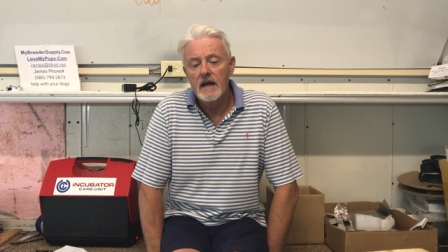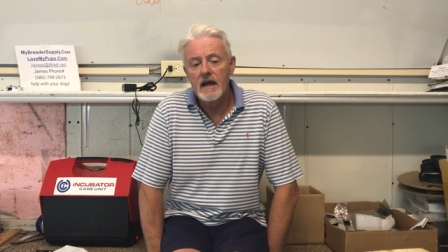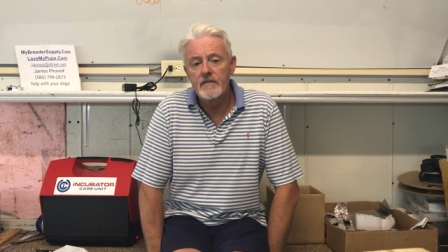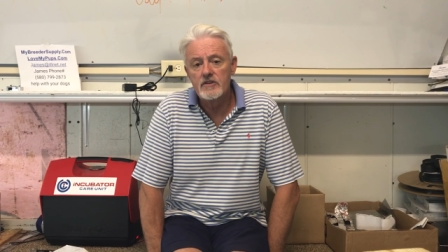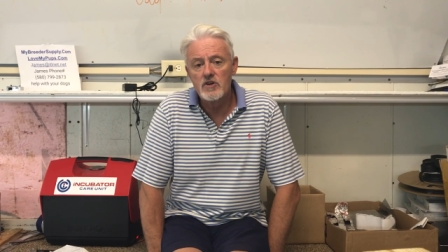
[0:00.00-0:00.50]

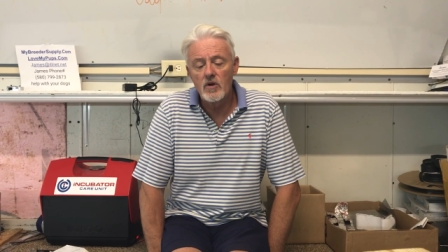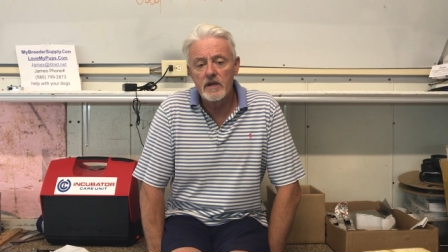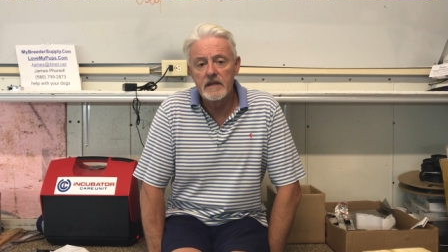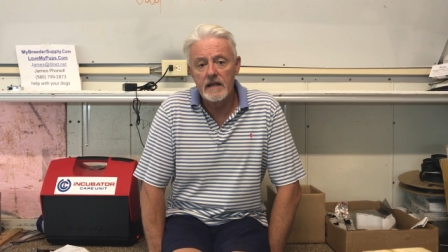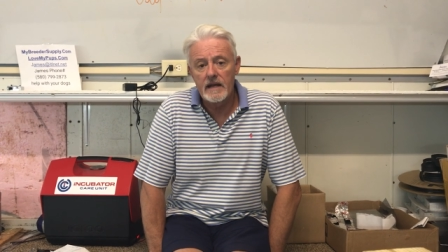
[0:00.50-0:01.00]
and the dog
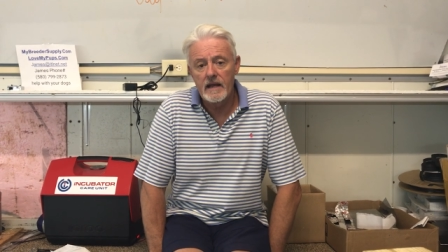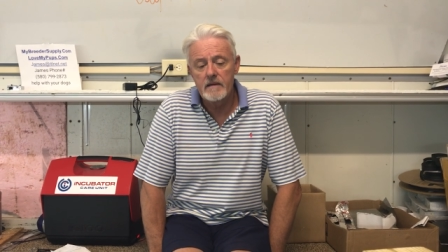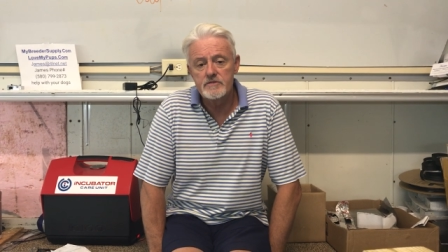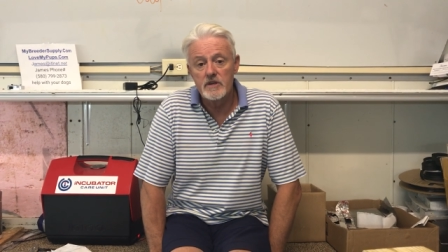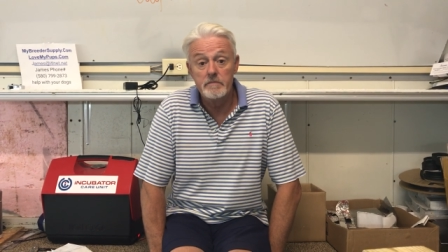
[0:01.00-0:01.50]
can get
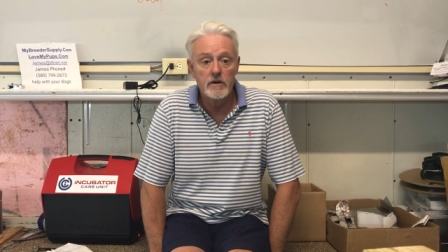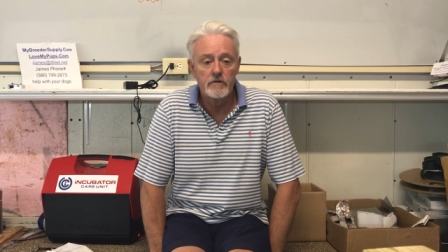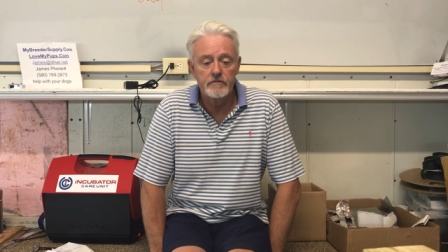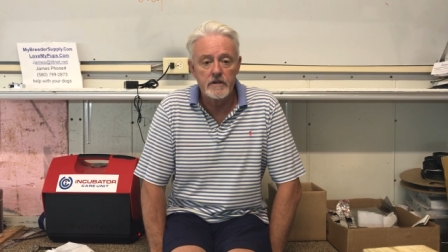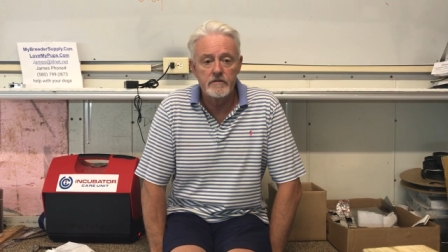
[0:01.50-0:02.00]
eclampsia,
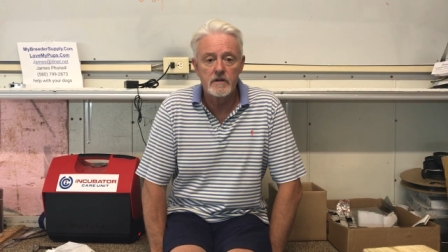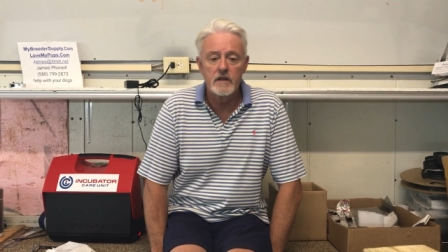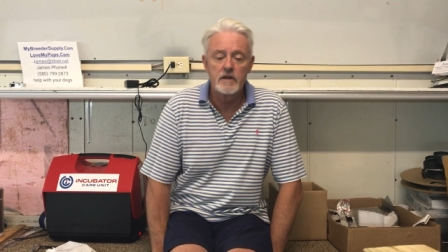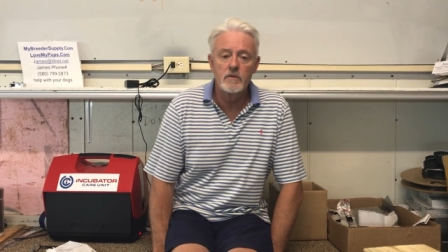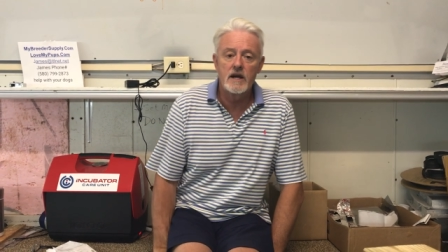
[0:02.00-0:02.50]
milk fever,
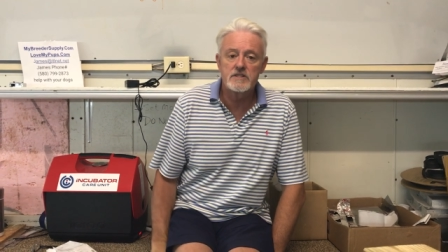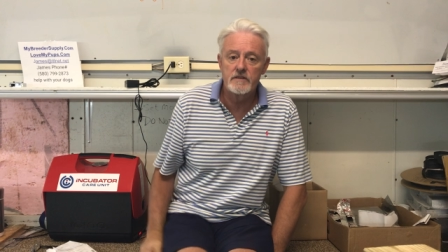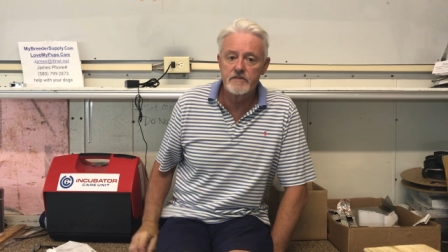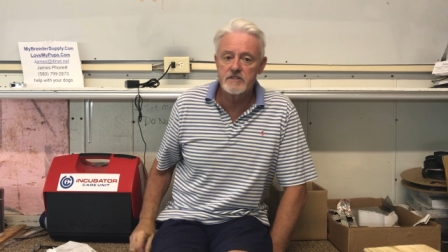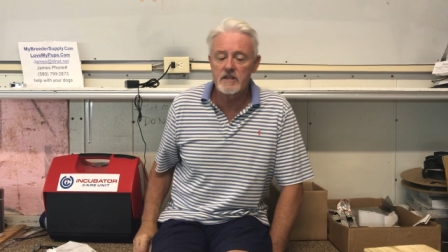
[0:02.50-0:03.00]
and it will
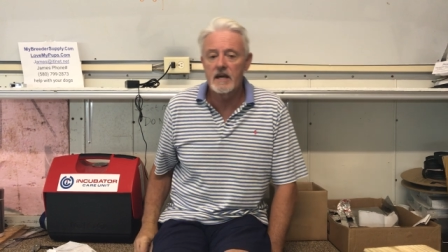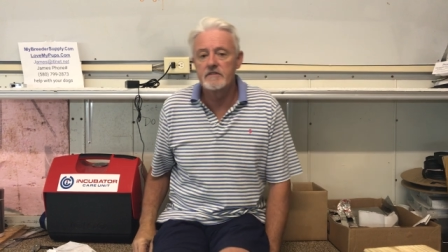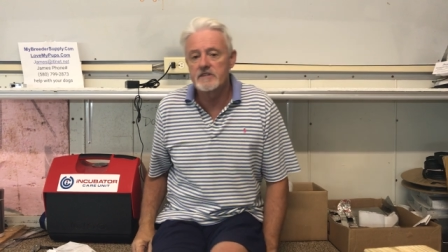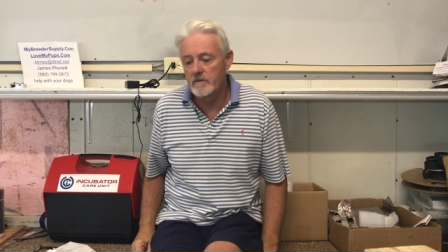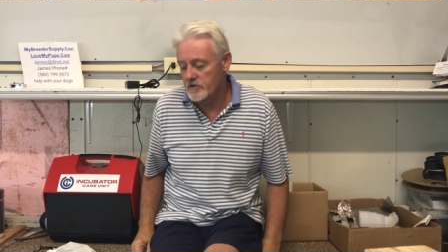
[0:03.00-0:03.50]
actually physically have
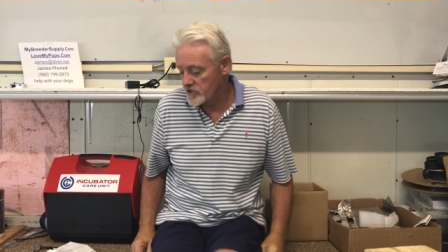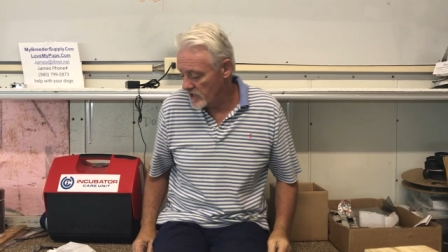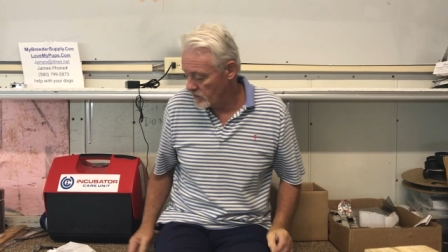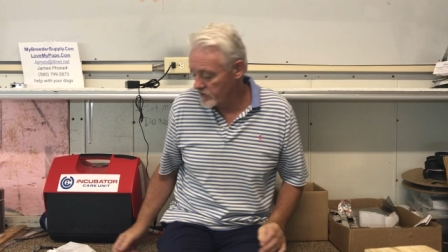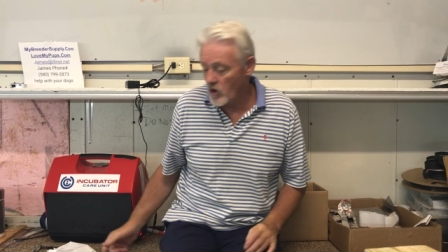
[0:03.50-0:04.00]
a temperature,
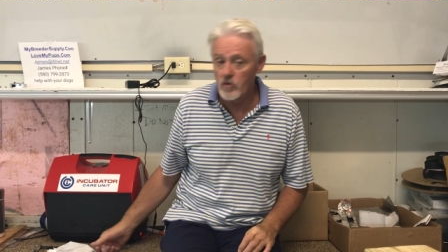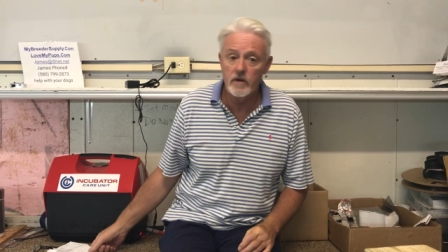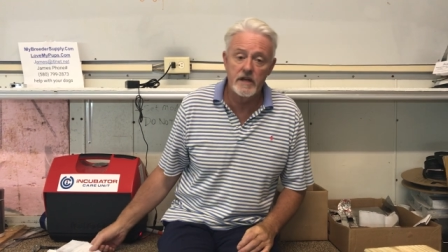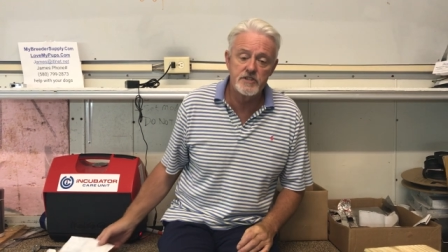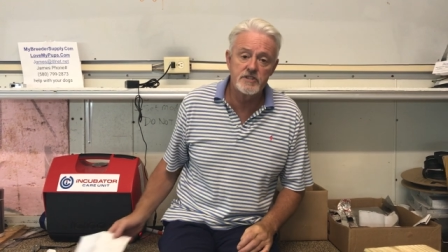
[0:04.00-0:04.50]
and the dog will
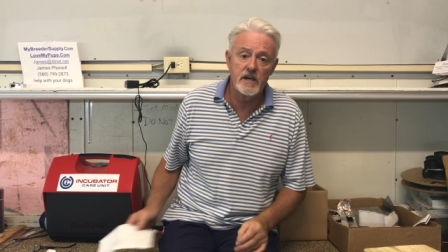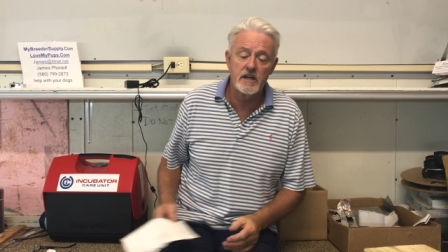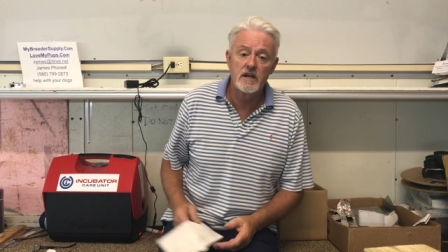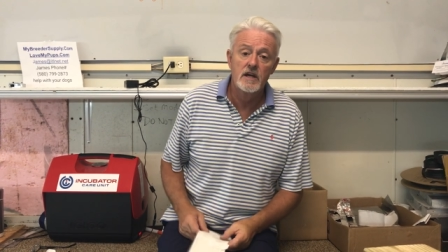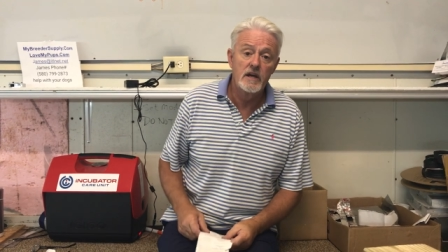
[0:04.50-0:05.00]
get
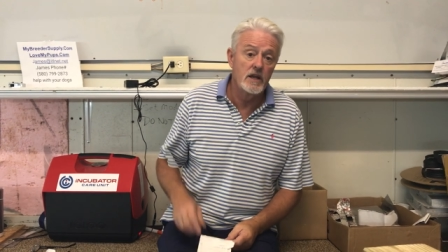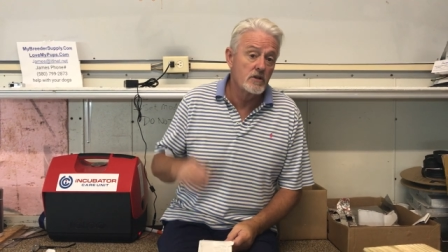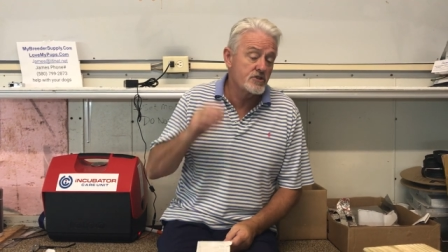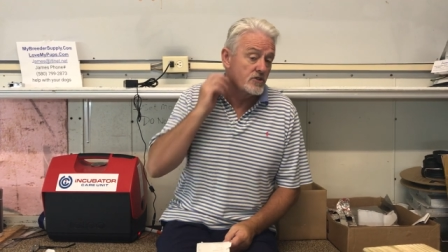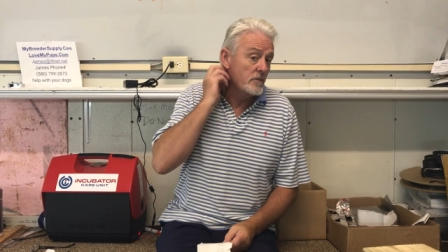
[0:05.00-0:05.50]
sick, and
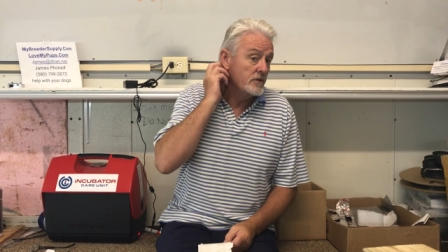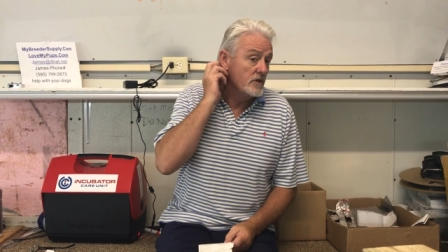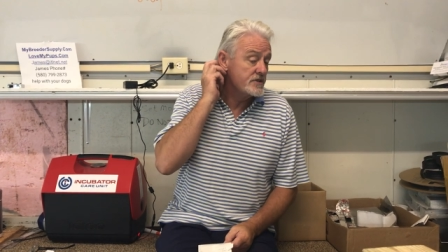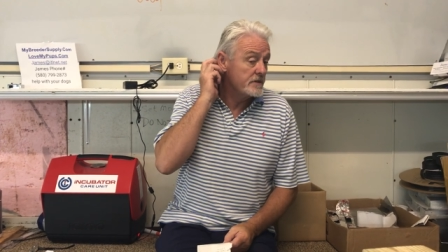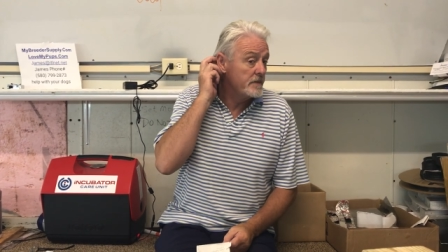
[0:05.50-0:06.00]
it'll stop
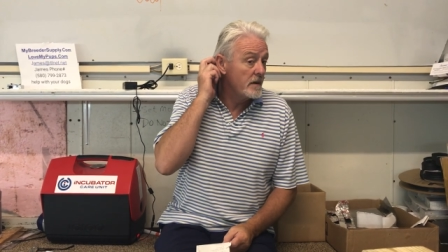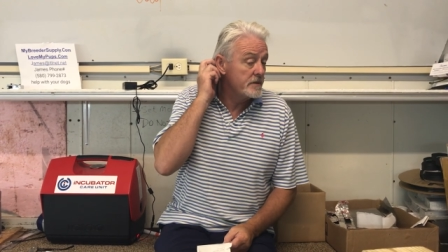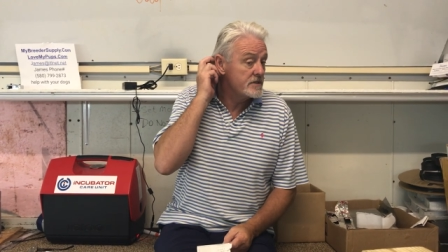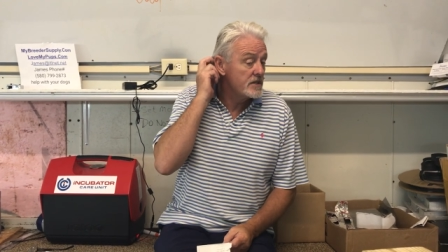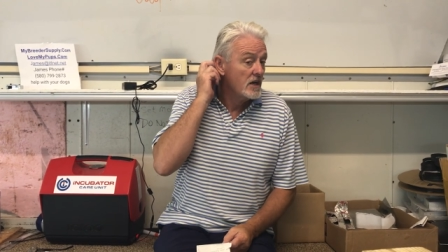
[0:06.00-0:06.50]
nursing
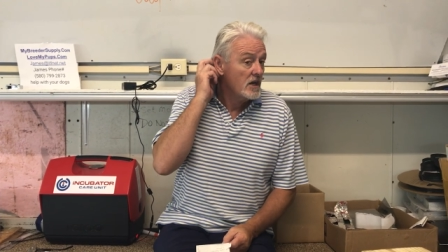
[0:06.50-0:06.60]
puppies.